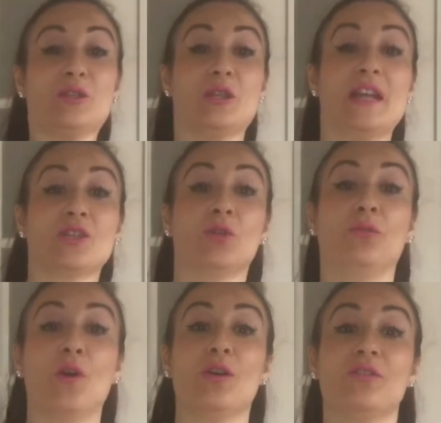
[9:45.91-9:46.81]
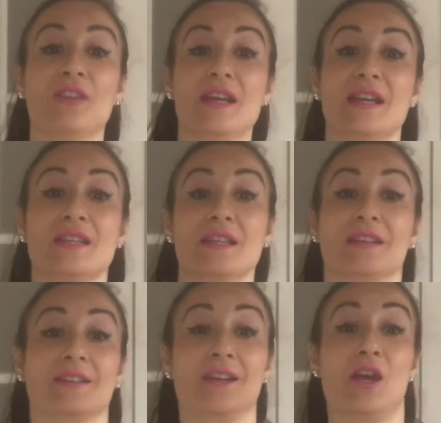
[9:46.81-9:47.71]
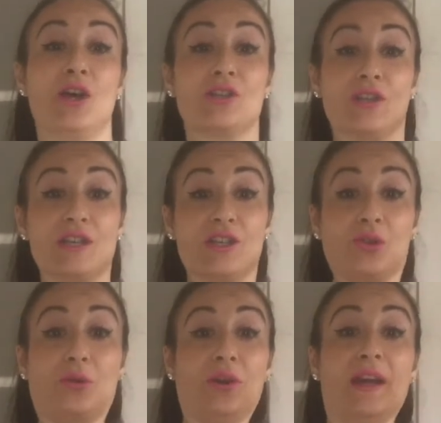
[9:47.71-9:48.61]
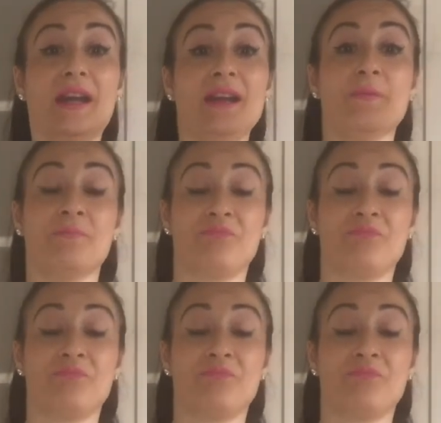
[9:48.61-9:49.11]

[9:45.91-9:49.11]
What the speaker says: Let's do 4 of these. So this is 3